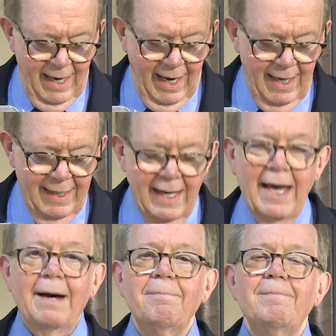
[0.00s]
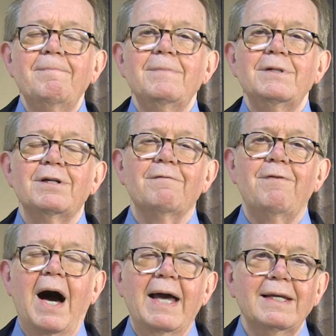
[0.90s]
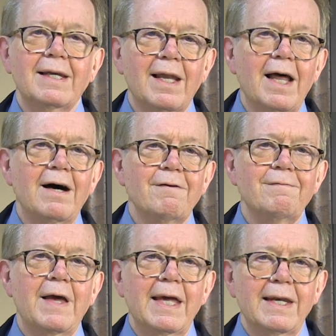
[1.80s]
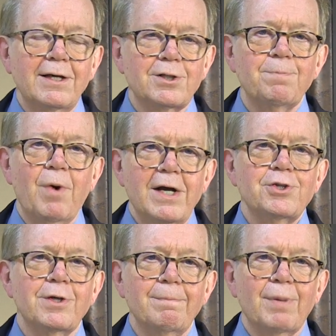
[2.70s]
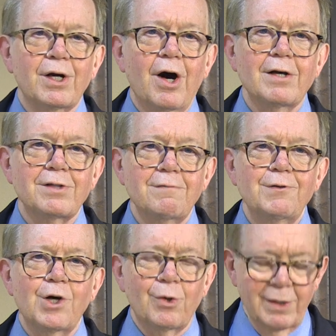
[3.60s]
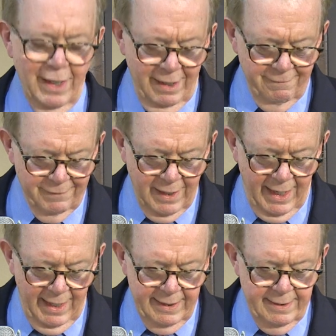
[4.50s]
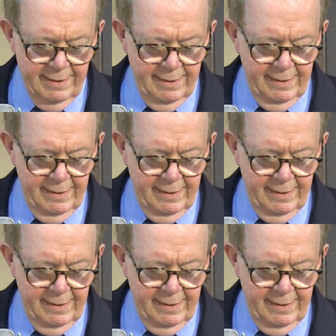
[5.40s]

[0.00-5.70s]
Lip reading: I am divine love in expression because of your love, God,